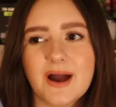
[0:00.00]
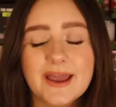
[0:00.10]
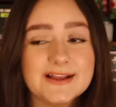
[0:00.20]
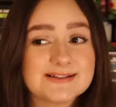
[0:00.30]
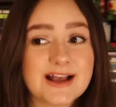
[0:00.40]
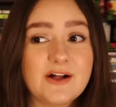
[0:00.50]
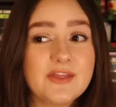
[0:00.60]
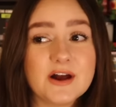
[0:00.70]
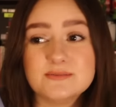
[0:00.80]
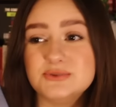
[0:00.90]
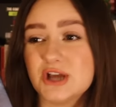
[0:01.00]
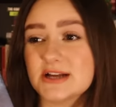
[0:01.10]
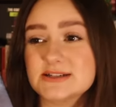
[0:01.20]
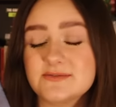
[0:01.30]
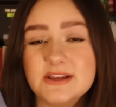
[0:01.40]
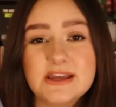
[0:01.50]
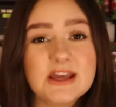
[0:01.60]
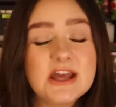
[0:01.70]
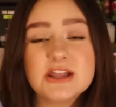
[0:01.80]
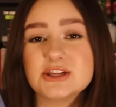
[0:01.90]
I can tell that objectively